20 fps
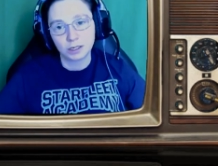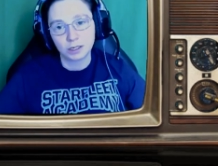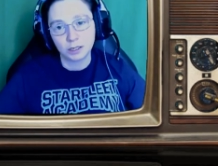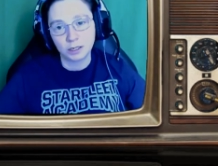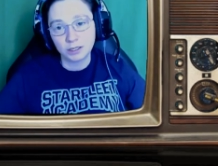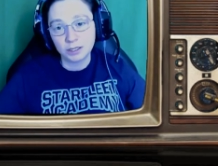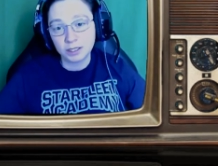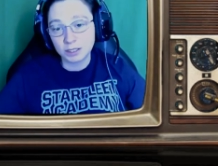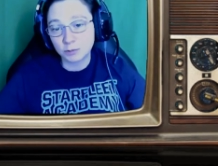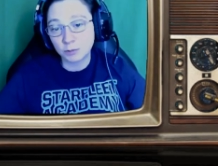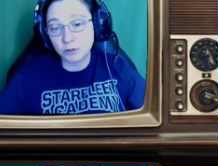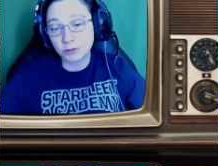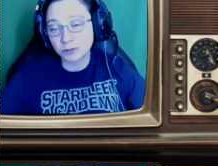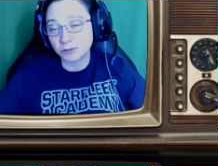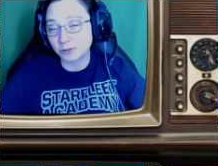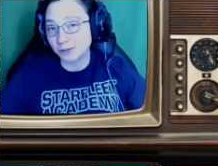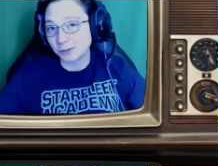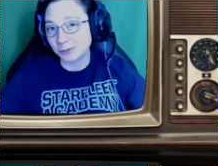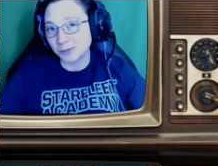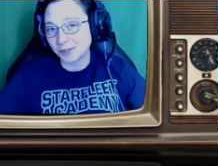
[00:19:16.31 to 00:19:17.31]
At least most
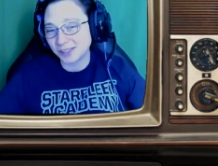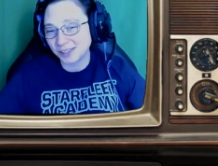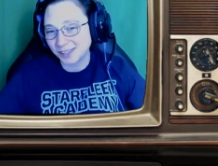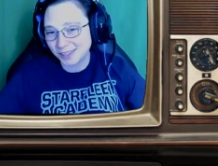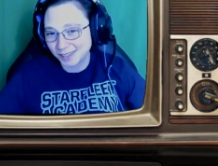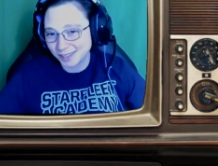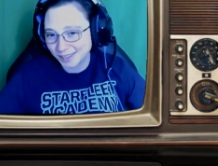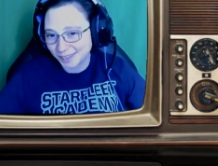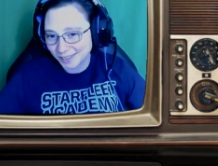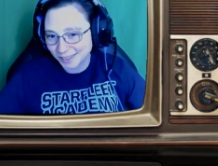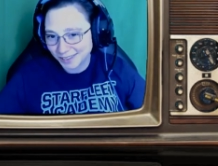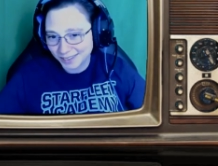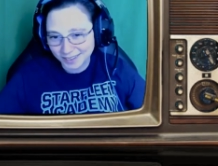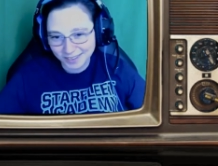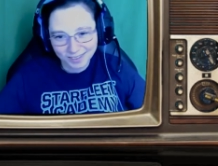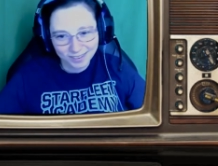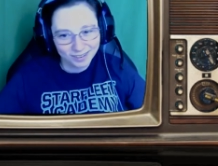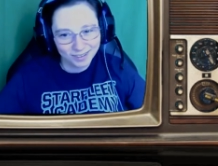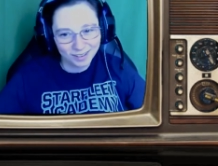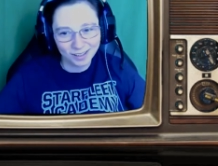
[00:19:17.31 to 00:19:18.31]
of them.
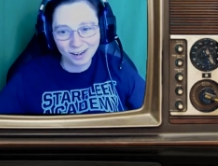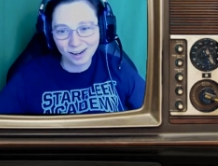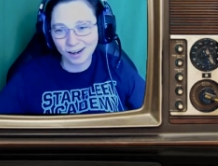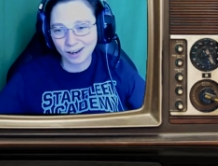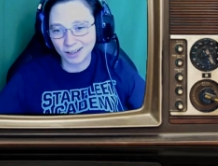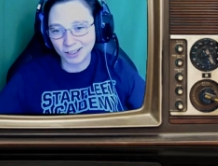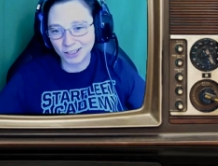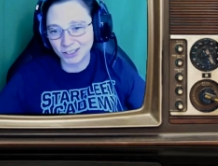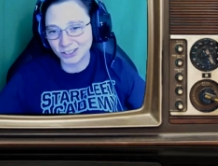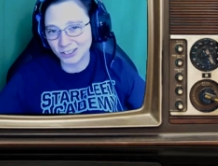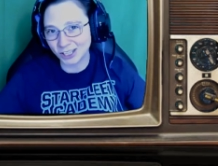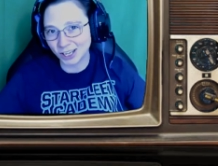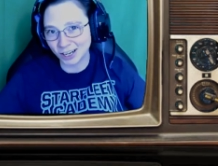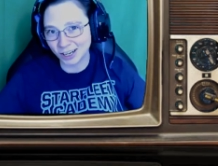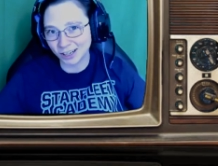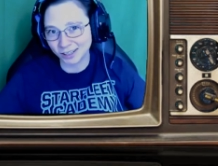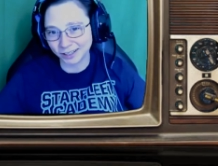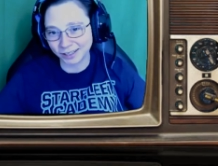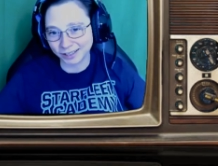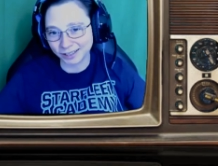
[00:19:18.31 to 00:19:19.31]
There are others that
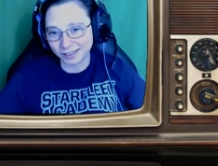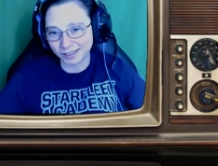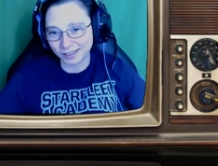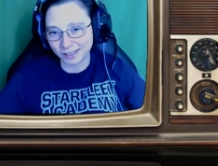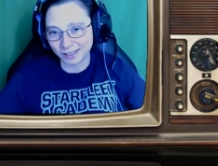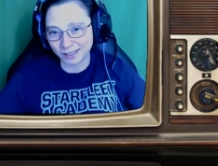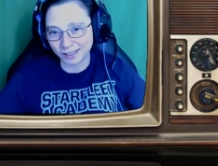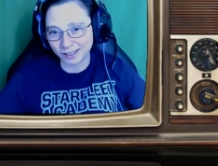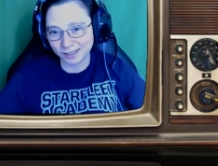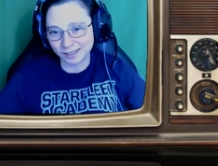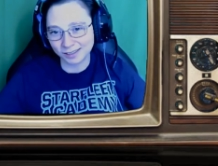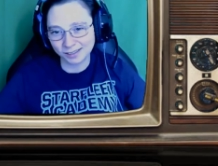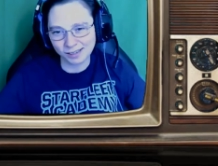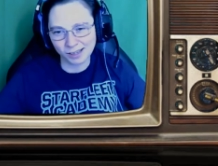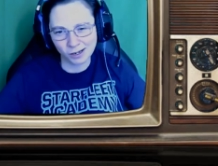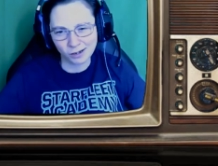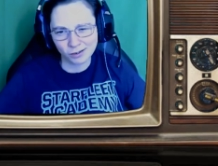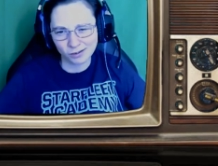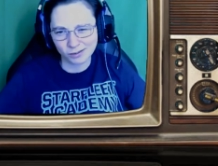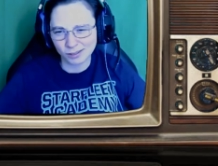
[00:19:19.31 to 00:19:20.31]
are like,
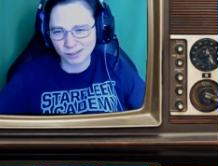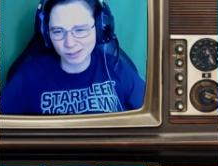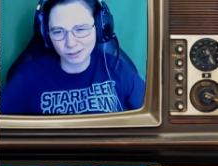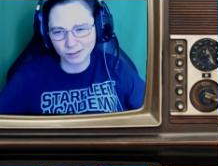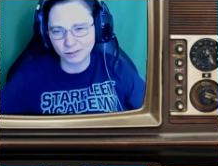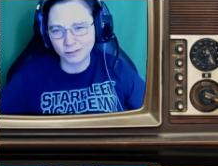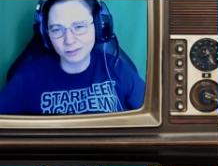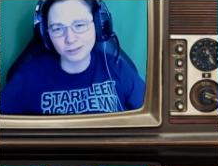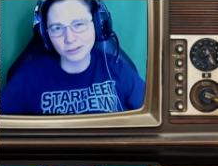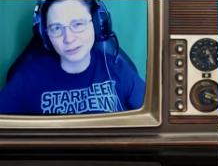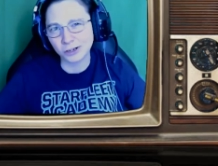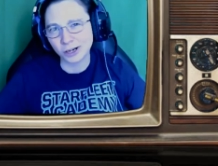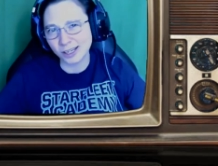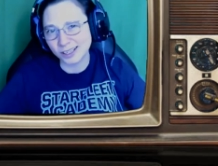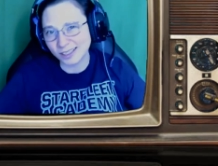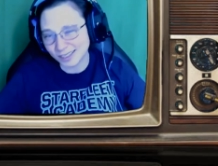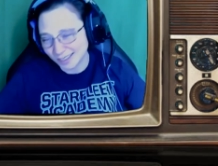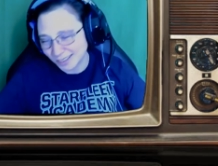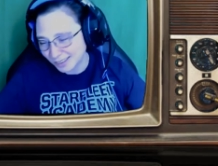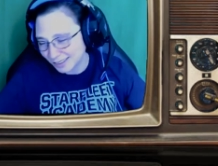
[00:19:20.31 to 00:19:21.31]
no, you're crazy.